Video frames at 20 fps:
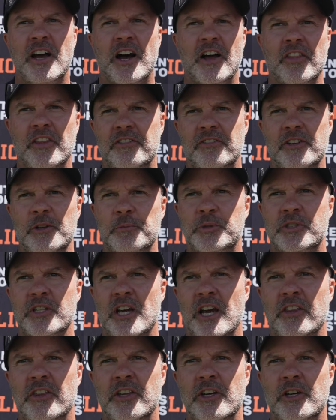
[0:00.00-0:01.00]
On the flip
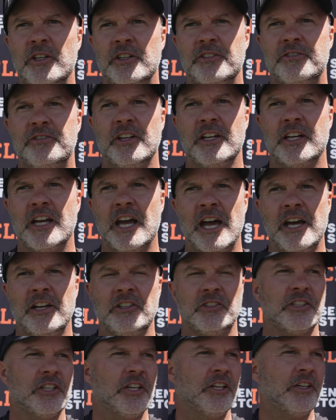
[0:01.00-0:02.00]
side though, if a guy
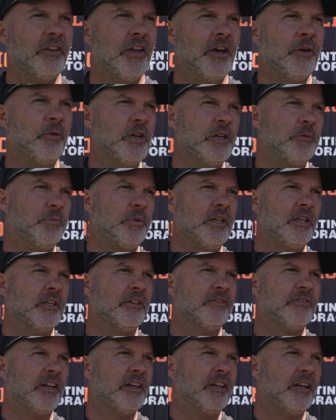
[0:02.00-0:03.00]
is a repeat
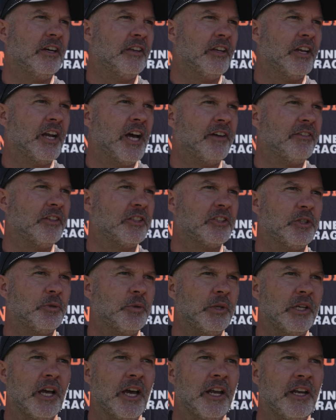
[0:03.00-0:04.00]
offender, then obviously
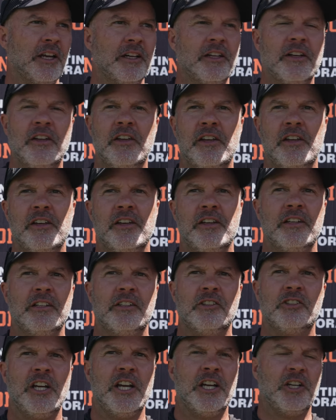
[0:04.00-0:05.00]
we got to
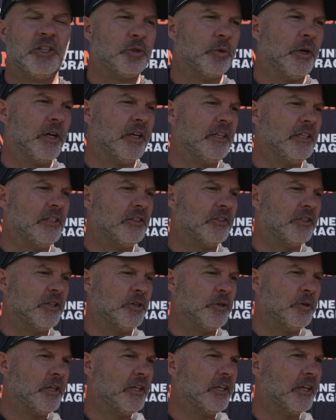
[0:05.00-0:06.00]
change what he's
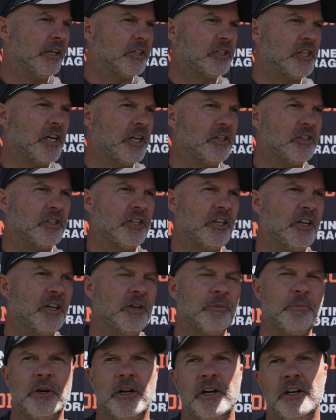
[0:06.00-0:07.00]
doing or change
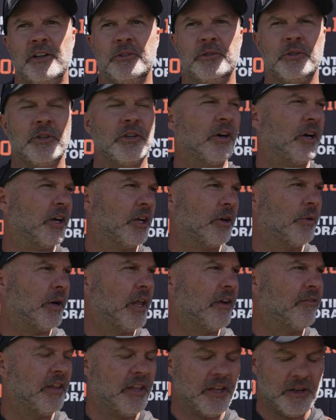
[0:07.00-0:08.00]
him or you know,
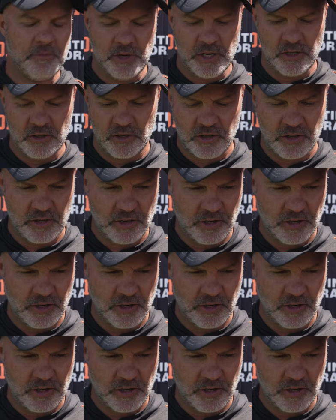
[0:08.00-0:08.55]
whatever that means.